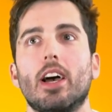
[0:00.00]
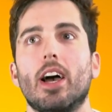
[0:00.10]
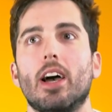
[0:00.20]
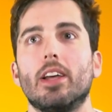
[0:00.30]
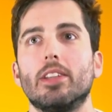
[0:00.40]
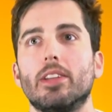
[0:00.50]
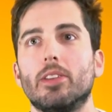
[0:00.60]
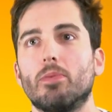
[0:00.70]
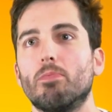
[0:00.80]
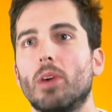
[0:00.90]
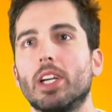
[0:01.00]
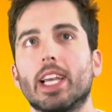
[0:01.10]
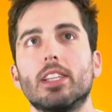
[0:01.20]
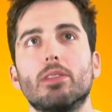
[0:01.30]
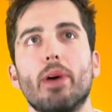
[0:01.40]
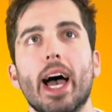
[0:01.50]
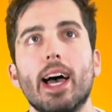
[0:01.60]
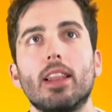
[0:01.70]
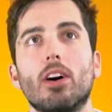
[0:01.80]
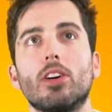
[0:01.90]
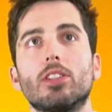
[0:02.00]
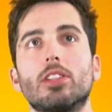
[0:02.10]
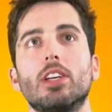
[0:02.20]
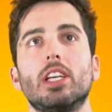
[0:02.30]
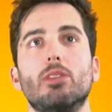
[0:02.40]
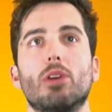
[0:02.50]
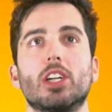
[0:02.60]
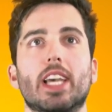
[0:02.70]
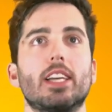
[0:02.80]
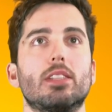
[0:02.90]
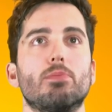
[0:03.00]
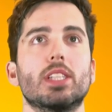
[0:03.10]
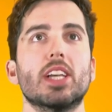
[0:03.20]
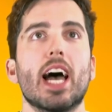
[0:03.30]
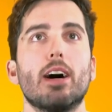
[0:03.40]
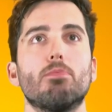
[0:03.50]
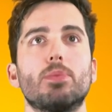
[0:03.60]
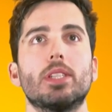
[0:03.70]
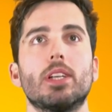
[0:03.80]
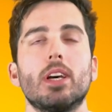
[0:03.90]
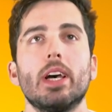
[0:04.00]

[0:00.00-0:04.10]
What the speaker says: you might get some hair loss, you might get some scabs.